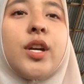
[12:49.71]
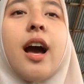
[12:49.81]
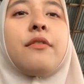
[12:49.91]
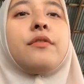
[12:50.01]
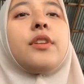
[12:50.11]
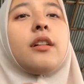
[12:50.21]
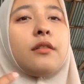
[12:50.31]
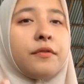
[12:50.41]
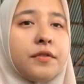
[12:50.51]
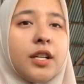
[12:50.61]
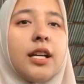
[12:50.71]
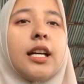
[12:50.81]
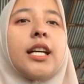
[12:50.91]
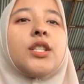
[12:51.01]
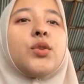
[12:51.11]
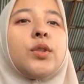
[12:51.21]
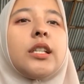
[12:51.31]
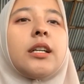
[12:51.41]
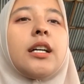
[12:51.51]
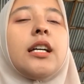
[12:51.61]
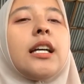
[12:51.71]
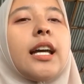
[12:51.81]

we have delved into the